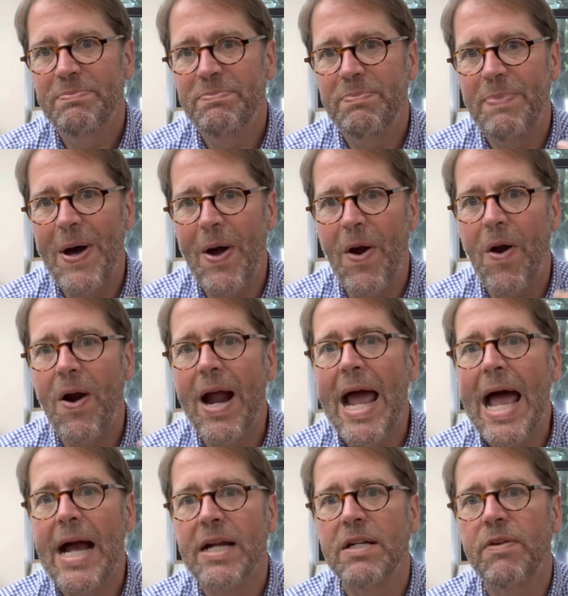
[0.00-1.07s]
By our
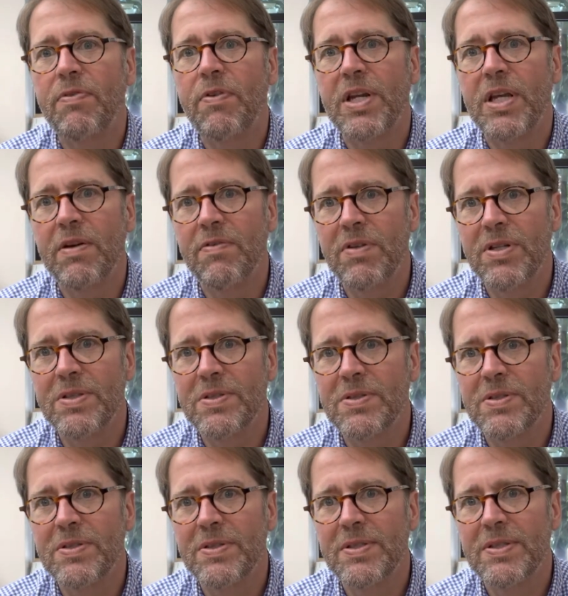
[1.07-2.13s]
act of
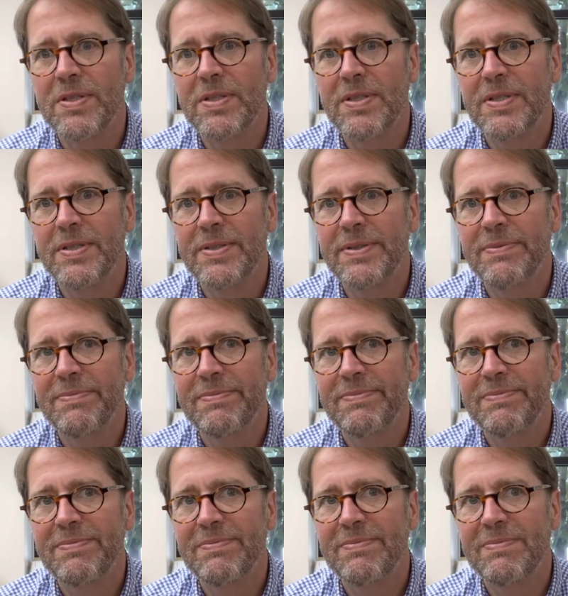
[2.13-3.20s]
forgiveness,
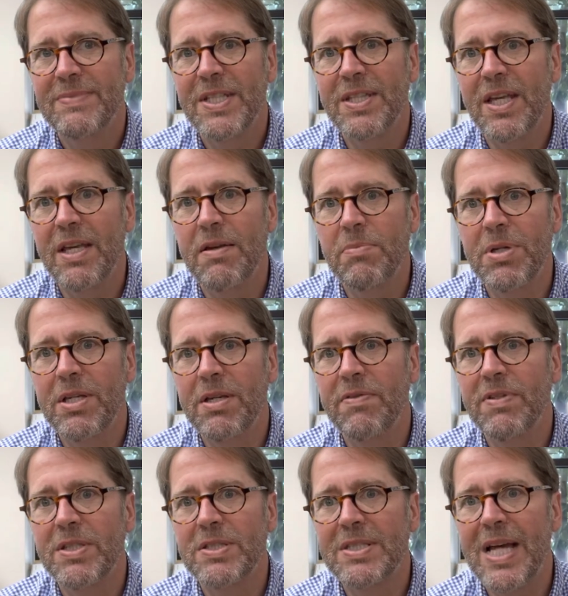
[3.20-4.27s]
that they have been
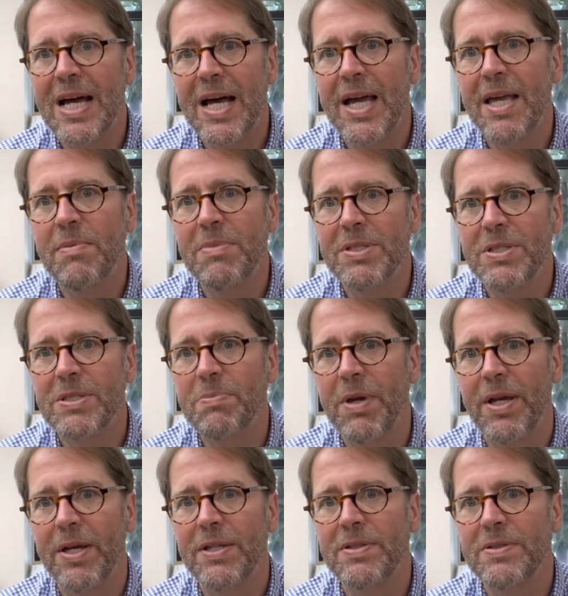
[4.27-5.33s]
given time and
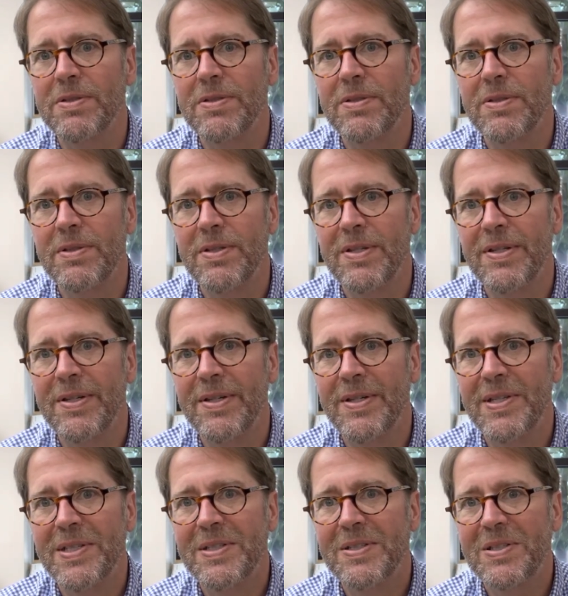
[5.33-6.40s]
space
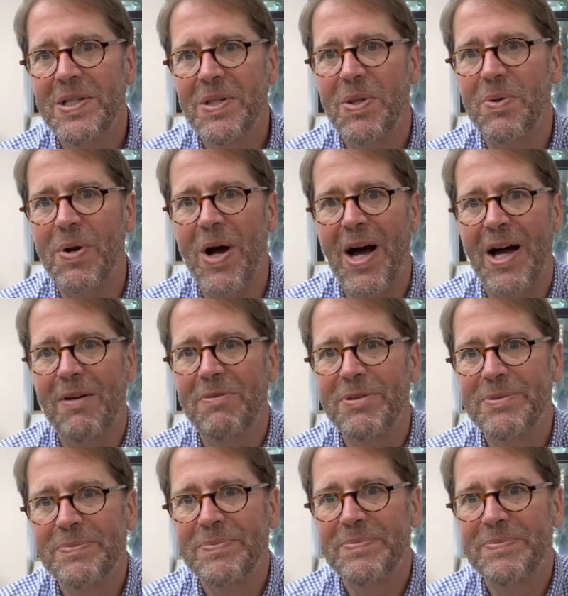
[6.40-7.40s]
to thrive.